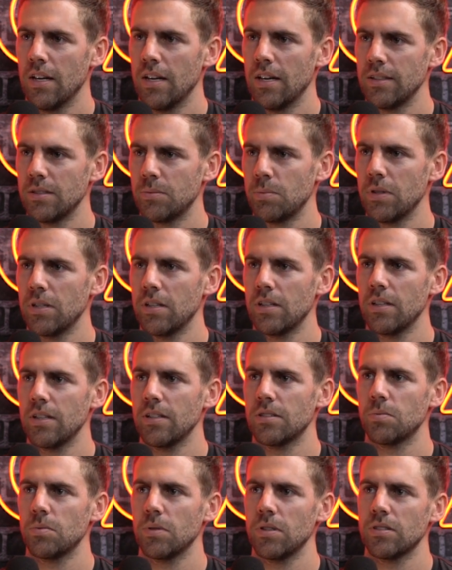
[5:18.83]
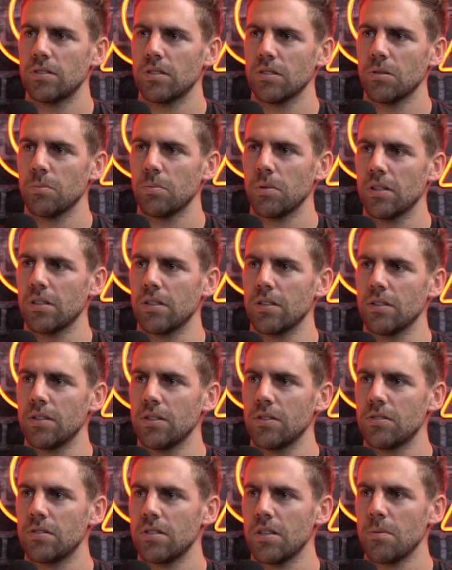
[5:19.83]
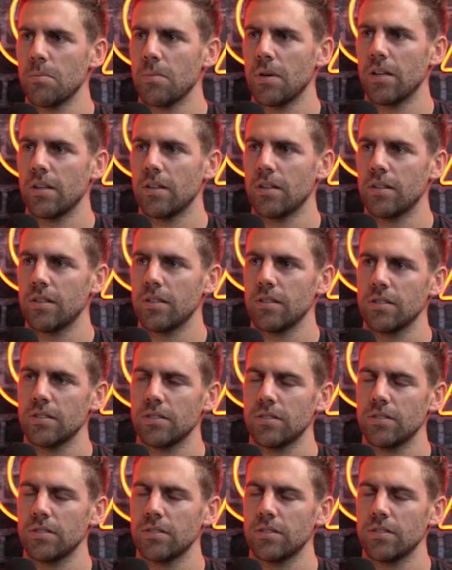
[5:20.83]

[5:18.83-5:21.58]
it's a completely new team, and